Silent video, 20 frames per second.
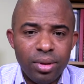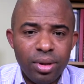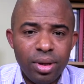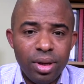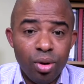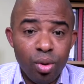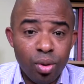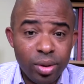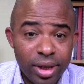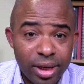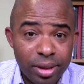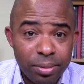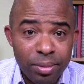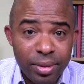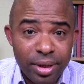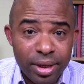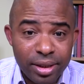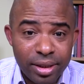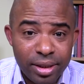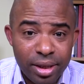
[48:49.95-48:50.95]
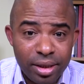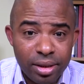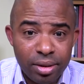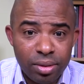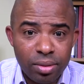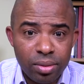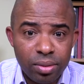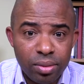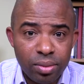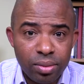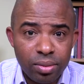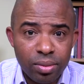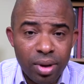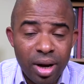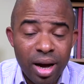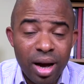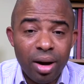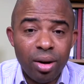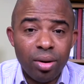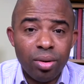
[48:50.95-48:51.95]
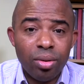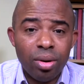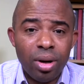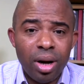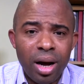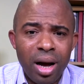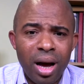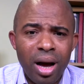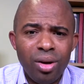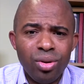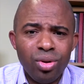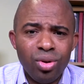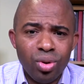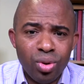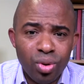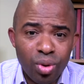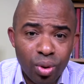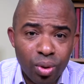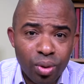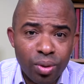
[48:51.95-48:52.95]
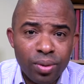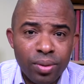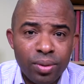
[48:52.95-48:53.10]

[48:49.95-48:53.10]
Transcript: He looked at me and says, how do you know?